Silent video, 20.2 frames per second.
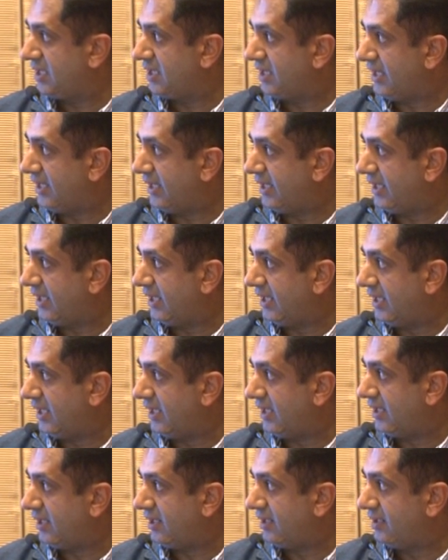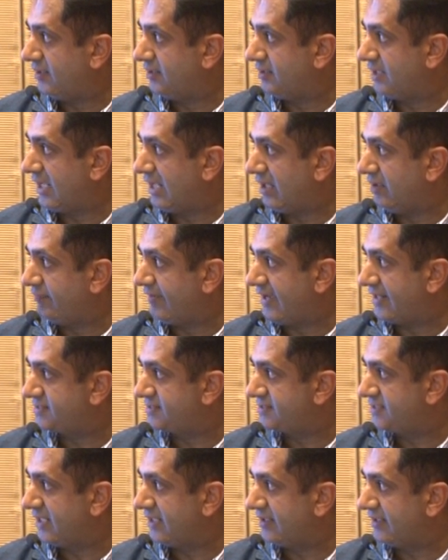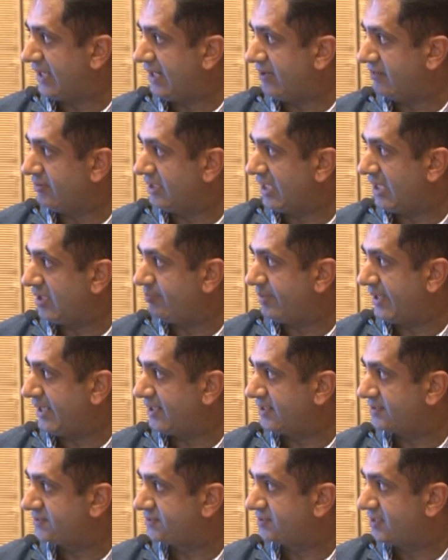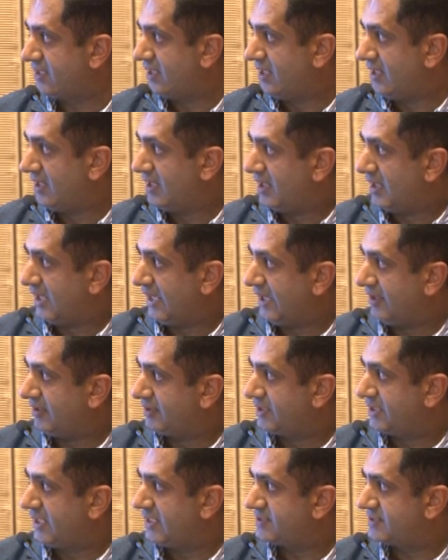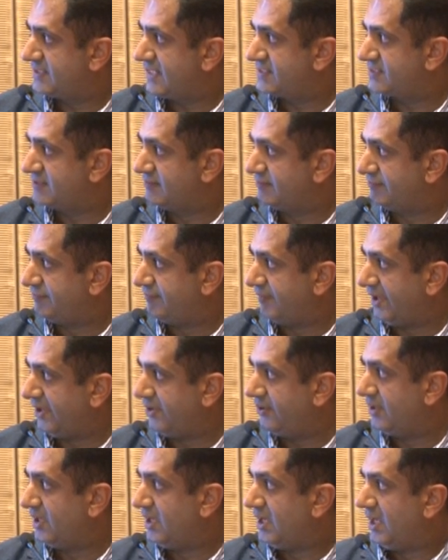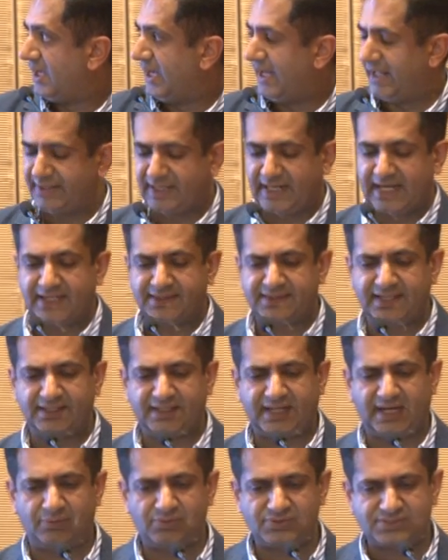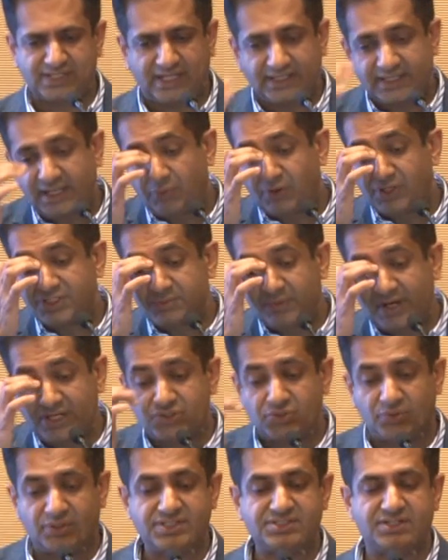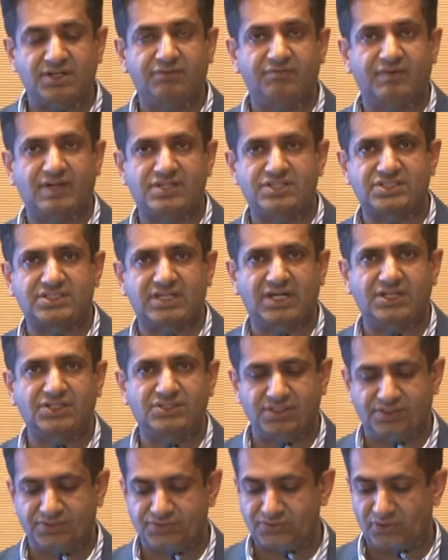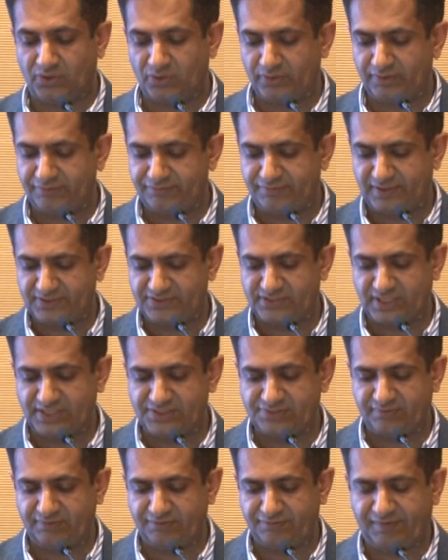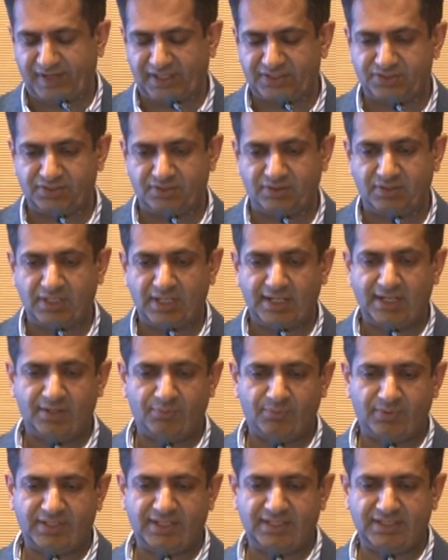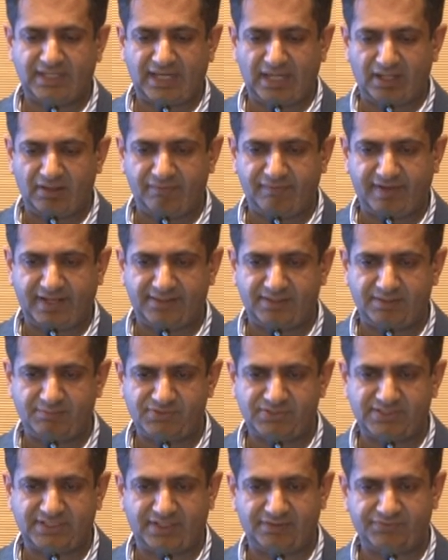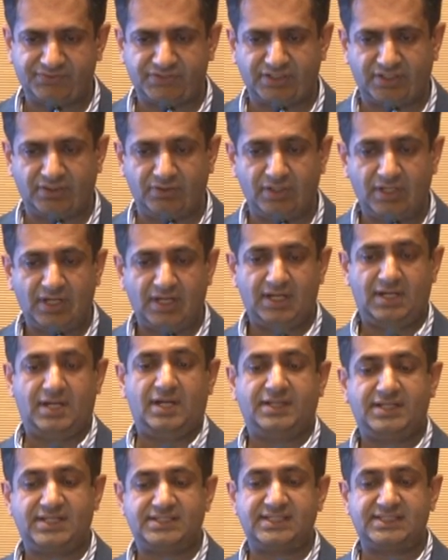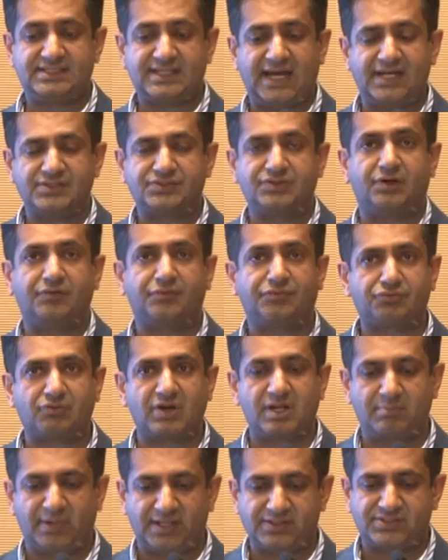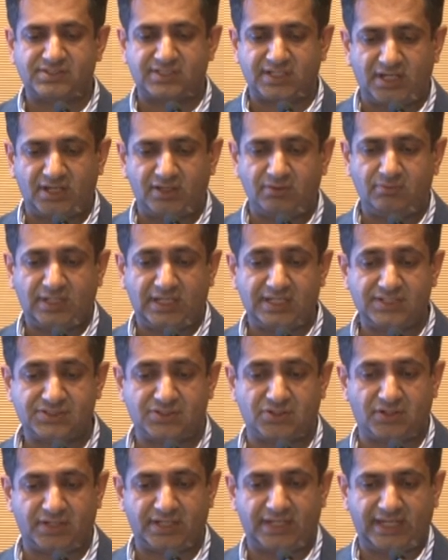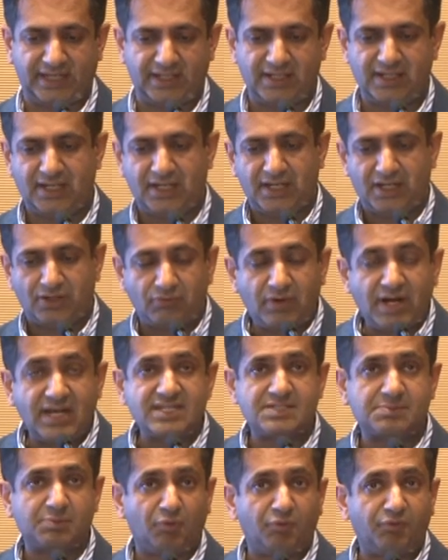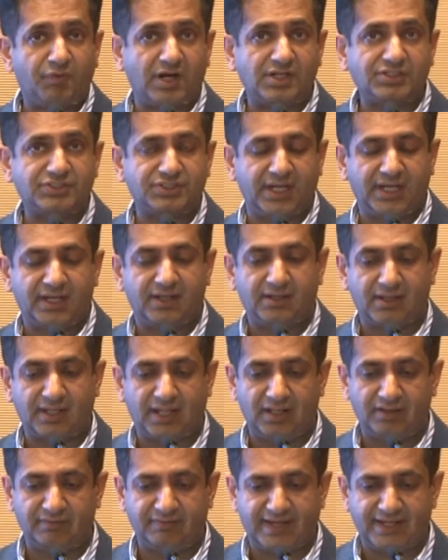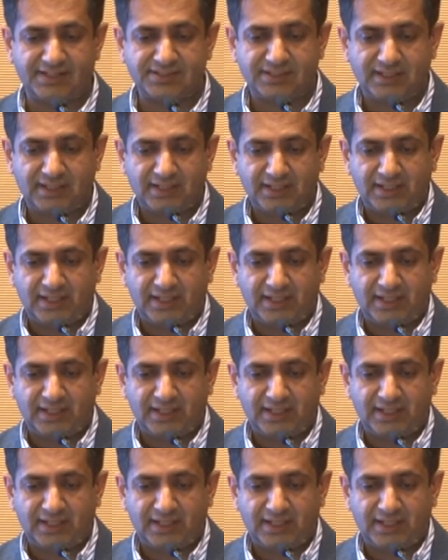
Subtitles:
the LVAD sitting there in the apex, decent flow, and the key thing there was that they want to make sure there's no vegetation or signs of infection within the LVAD themselves. So this is as of 3 months ago. He's got a reasonable functioning LVAD.